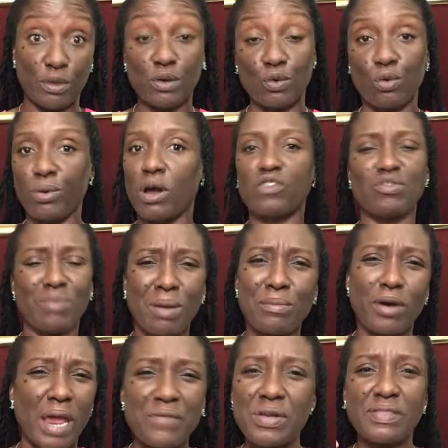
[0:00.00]
you because
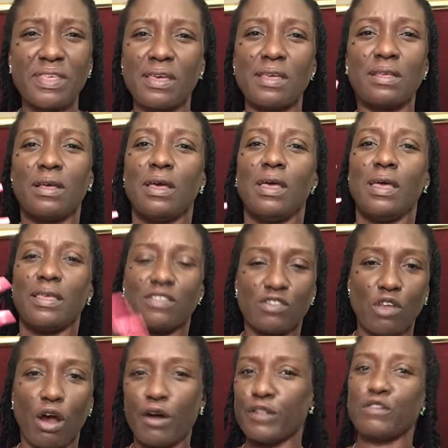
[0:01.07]
remember everything
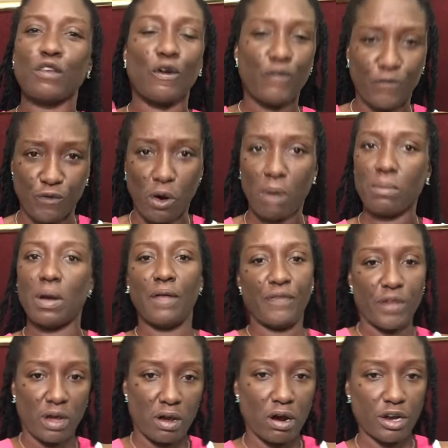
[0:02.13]
starts from
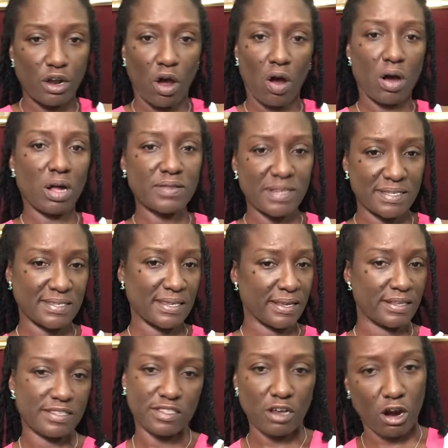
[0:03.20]
the gut all
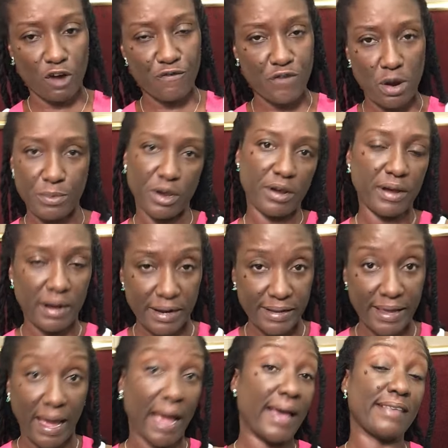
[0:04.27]
disease start from your gut
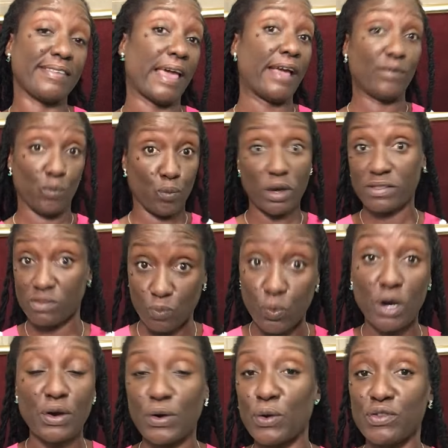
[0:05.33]
guys and what
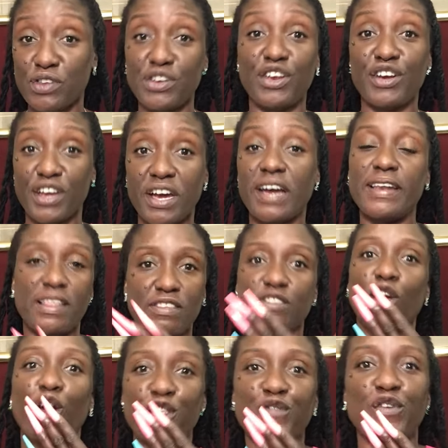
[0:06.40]
what goes in your gut it
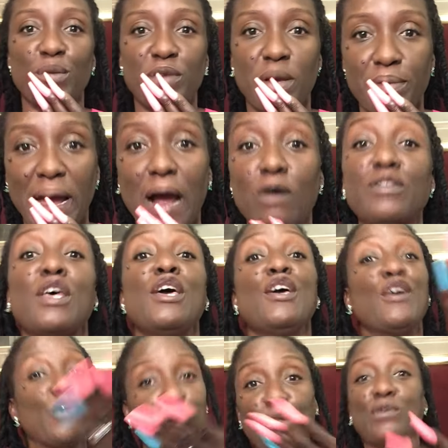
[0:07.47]
starts from your mouth
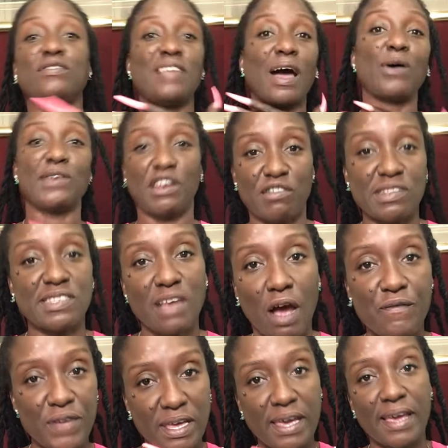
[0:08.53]
goes down your
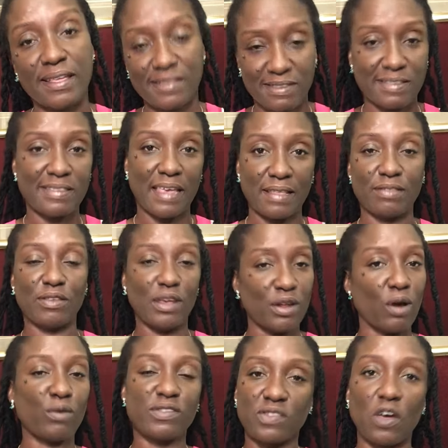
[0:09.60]
esophagus and you
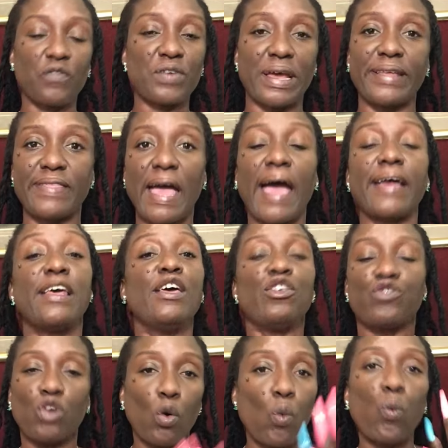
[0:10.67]
know stuff like that
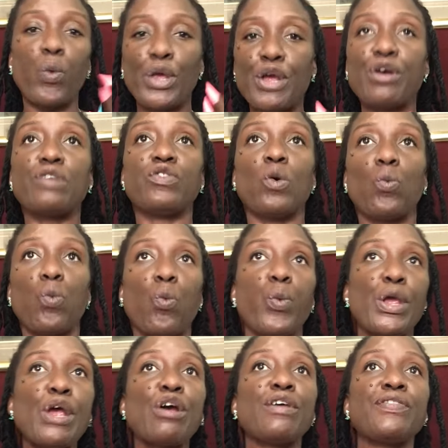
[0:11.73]
so we are the
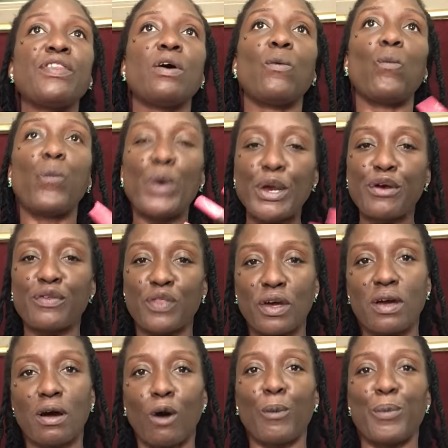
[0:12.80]
we are the we are the
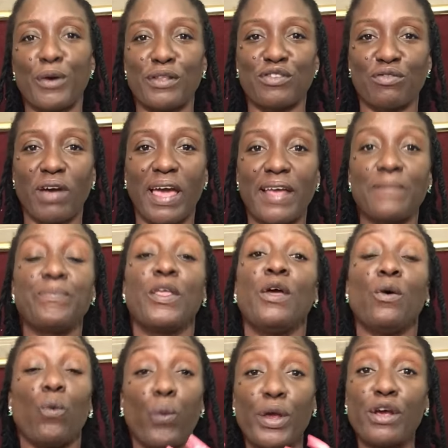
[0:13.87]
culprits right
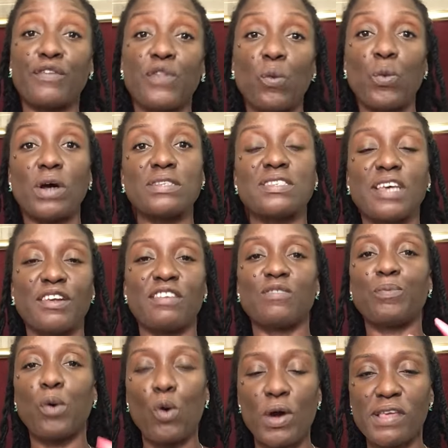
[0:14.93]
we are the ones that is
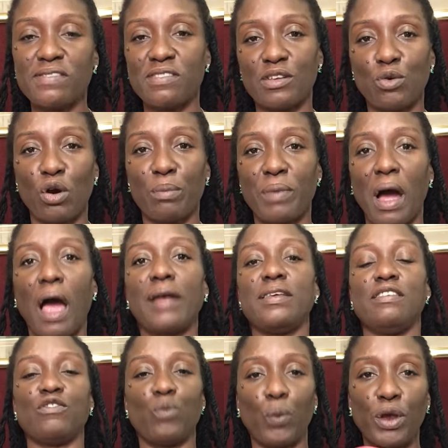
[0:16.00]
poisoning our
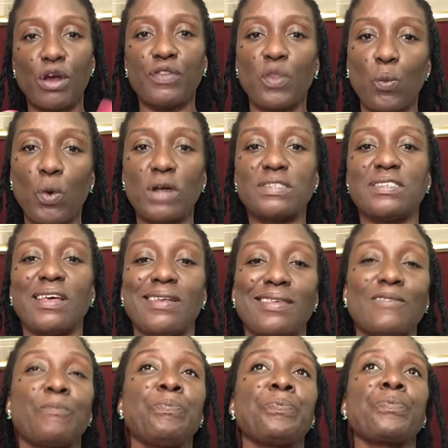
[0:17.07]
bodies we are the ones that
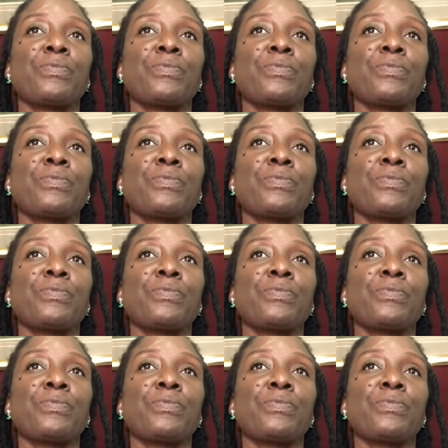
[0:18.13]
is